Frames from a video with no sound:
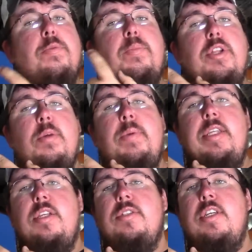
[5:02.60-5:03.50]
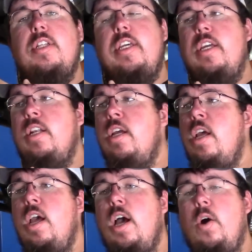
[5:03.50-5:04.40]
you put the pinion seal in,
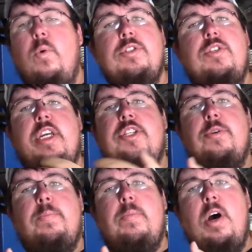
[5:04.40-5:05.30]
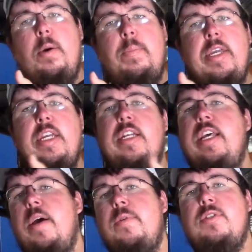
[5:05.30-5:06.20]
and once you get your pinion
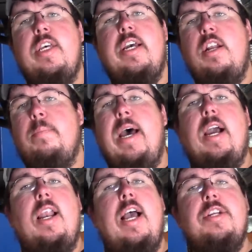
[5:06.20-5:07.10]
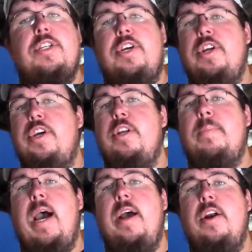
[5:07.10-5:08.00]
depth set and a backlash and get a
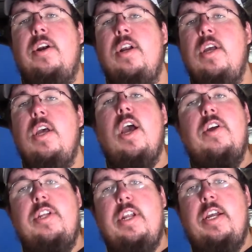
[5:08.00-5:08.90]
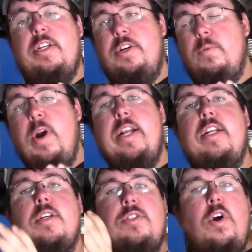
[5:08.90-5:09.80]
good pattern, and you're ready
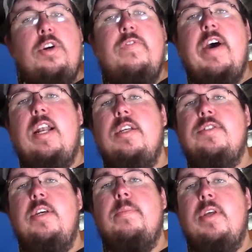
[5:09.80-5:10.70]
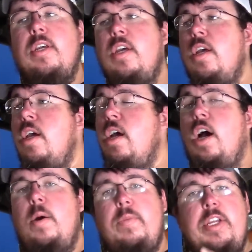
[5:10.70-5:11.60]
to start the final assembly,
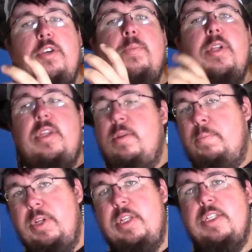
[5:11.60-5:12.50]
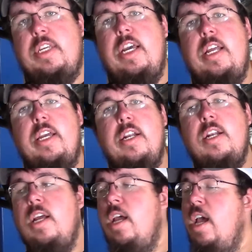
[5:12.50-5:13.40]
then you put this kit
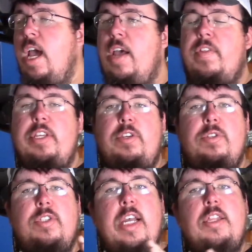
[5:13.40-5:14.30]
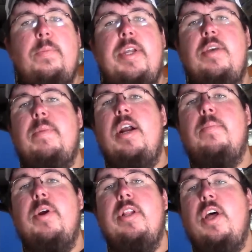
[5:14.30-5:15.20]
in, and then you set the pinion
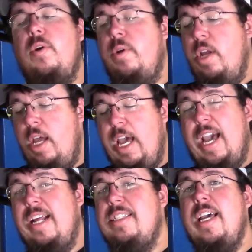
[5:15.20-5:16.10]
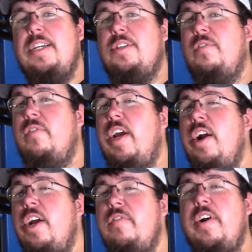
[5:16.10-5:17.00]
bearing preload, and it takes a
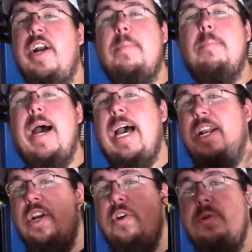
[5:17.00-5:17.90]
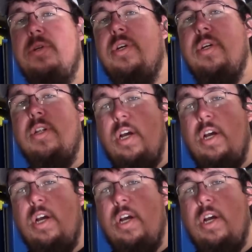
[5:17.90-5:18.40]
very, very minute